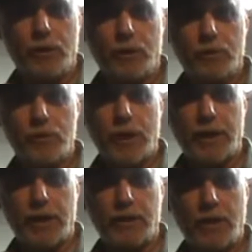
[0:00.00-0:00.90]
to your
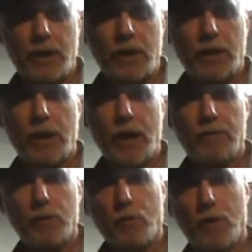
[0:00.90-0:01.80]
setting. A lot
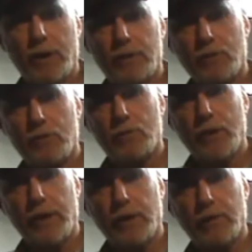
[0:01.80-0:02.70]
of you want to
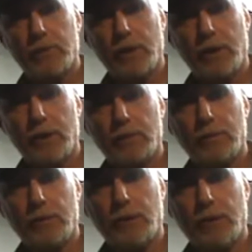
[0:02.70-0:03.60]
try
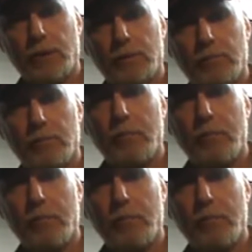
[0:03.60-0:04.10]
to